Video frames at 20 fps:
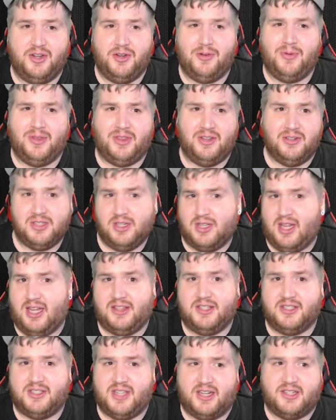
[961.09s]
but there's a lot this
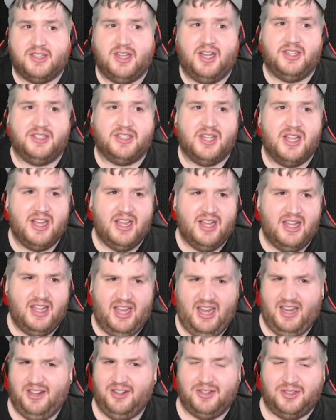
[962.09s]
deck does.
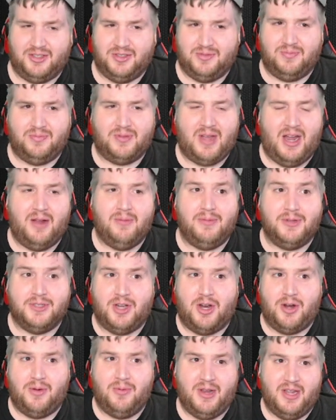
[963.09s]
It looks kind of
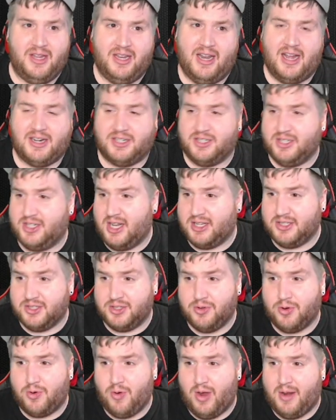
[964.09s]
bizarre, but it actually does do
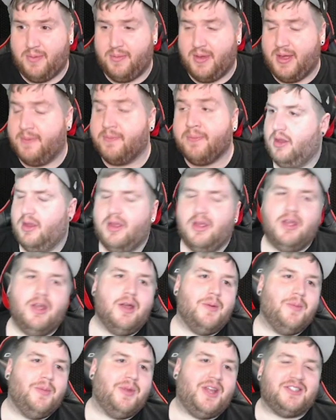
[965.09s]
quite a bit.
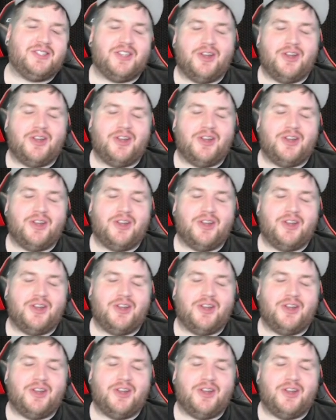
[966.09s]
But that's going